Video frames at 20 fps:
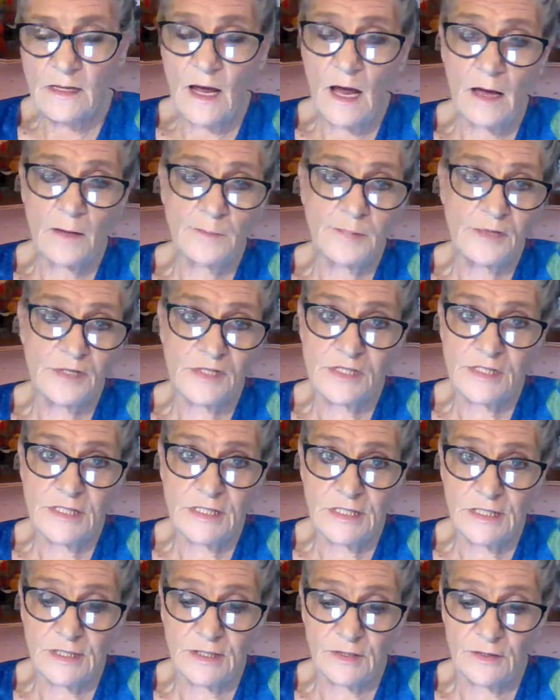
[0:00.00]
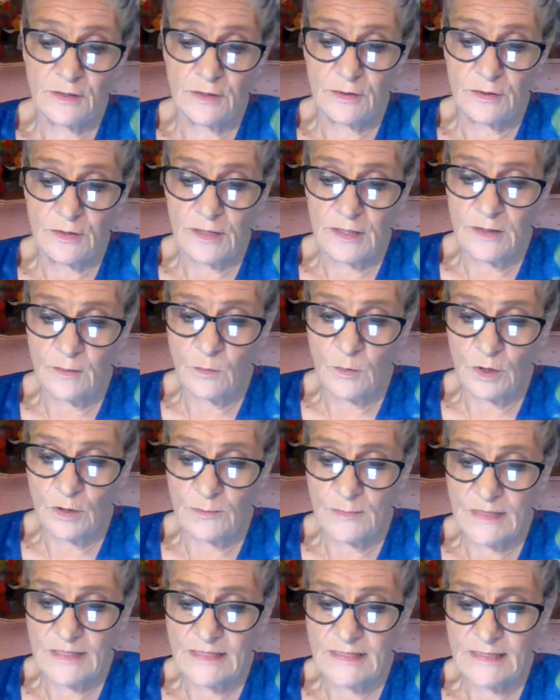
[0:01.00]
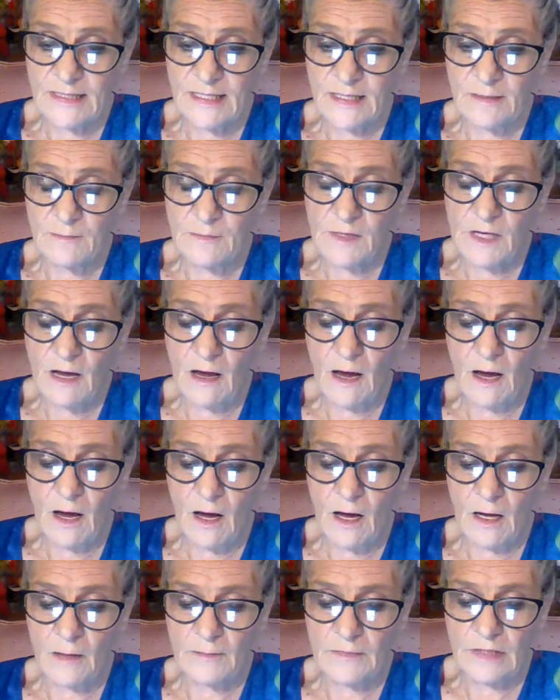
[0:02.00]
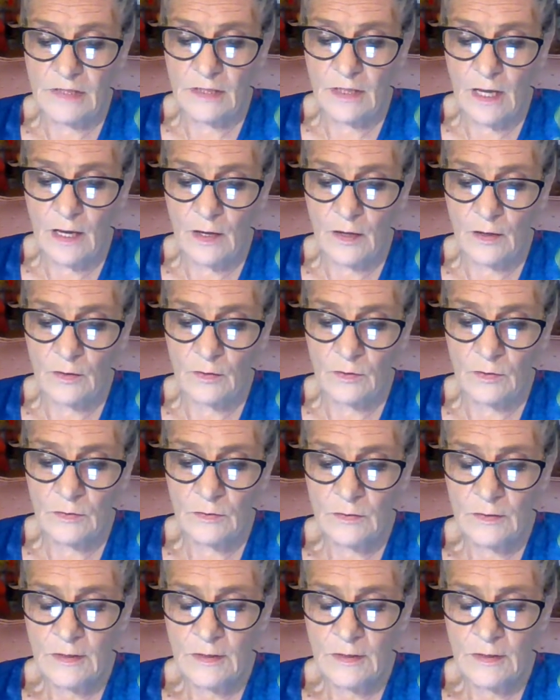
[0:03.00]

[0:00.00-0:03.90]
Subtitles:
Not particularly. One must keep calm, you know.